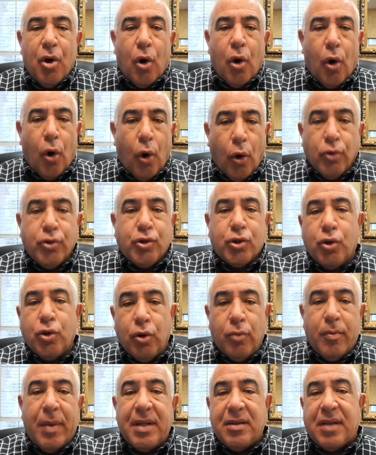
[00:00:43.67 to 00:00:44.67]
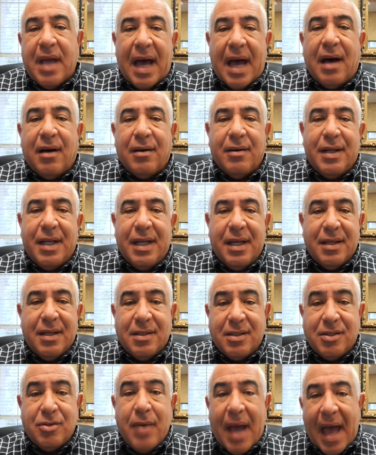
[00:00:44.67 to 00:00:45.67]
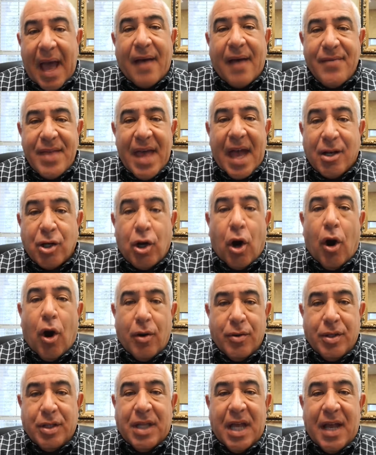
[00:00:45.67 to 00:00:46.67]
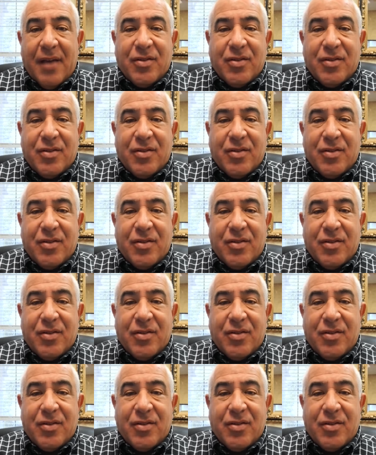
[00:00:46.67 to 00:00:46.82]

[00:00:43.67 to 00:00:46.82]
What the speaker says: Old school mentality is to have that car that they have